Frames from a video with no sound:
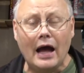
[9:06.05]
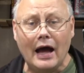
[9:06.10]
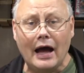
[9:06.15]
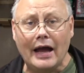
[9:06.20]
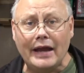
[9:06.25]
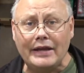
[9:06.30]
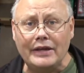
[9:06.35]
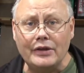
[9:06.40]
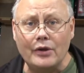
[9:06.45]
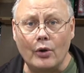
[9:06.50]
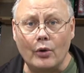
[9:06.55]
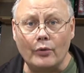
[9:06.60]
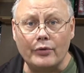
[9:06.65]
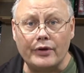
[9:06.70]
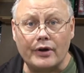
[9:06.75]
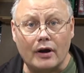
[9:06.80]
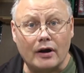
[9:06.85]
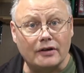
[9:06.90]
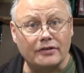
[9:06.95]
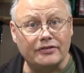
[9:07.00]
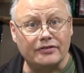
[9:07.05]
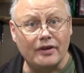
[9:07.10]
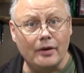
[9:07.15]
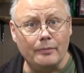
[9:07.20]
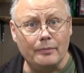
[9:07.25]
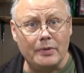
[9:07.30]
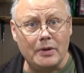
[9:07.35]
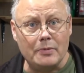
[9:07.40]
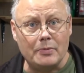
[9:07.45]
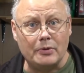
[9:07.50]
I know there are
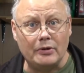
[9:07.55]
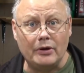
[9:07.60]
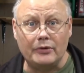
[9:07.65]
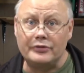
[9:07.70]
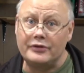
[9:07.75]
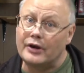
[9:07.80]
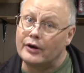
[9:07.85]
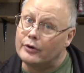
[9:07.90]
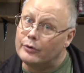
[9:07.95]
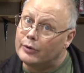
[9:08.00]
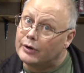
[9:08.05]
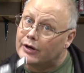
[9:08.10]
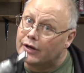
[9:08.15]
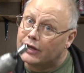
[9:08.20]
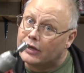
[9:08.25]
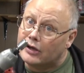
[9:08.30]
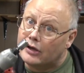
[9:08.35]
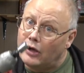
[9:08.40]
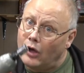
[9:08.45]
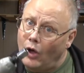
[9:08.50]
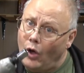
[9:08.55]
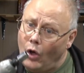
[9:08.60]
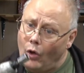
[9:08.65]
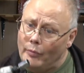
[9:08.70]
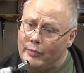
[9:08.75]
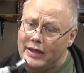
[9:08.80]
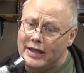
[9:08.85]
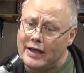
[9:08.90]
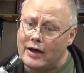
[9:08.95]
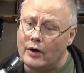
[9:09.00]
some people out there who are going to
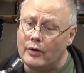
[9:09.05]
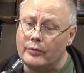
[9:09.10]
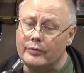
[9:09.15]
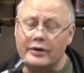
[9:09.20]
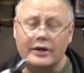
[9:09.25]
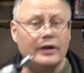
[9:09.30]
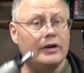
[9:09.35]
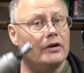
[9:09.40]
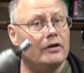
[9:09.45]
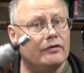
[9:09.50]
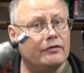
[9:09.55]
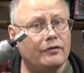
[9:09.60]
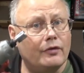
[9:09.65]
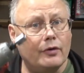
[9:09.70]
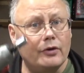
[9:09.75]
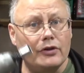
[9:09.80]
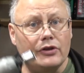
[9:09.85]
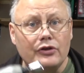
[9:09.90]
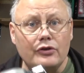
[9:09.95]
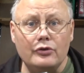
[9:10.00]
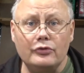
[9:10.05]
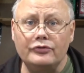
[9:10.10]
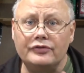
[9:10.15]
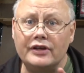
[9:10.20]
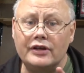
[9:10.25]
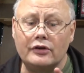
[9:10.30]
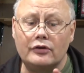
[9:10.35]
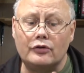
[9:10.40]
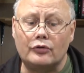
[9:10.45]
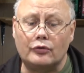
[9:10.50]
call me out for
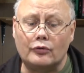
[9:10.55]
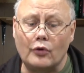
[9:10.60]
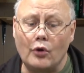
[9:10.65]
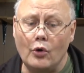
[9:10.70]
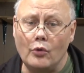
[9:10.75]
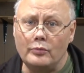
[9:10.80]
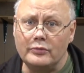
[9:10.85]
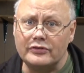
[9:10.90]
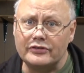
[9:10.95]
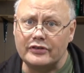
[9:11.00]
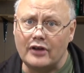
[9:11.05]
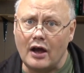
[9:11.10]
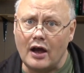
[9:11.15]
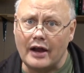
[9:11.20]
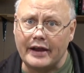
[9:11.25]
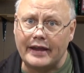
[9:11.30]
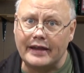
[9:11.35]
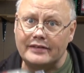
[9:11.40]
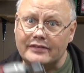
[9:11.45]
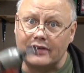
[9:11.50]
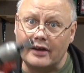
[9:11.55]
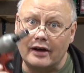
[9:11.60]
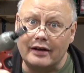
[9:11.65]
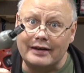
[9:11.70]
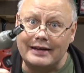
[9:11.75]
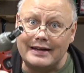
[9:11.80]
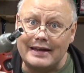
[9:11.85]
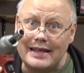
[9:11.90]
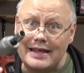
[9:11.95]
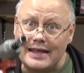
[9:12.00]
using chrome sockets
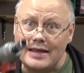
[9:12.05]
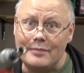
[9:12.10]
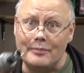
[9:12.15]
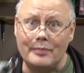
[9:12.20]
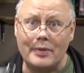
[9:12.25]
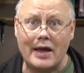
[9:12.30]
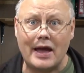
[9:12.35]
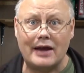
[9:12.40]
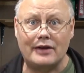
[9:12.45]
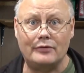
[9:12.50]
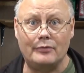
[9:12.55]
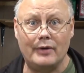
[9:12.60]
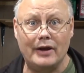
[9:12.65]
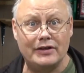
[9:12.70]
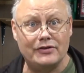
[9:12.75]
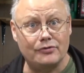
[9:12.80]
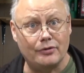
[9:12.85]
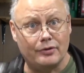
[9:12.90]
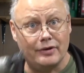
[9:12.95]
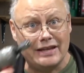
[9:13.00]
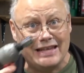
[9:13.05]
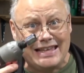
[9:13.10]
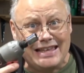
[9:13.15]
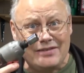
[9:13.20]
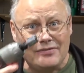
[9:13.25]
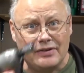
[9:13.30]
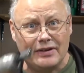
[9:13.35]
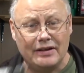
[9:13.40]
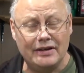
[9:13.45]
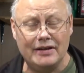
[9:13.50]
on an impact wrench or
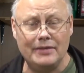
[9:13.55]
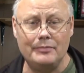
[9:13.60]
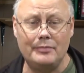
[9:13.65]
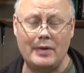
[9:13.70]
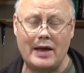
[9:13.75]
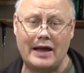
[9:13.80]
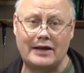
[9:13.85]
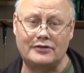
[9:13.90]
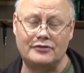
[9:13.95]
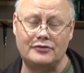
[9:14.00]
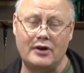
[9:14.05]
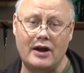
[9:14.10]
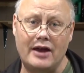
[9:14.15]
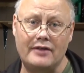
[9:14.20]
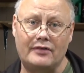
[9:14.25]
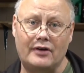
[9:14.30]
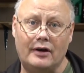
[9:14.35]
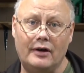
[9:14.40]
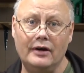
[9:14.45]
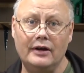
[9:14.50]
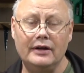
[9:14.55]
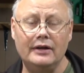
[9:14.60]
even an impact driver.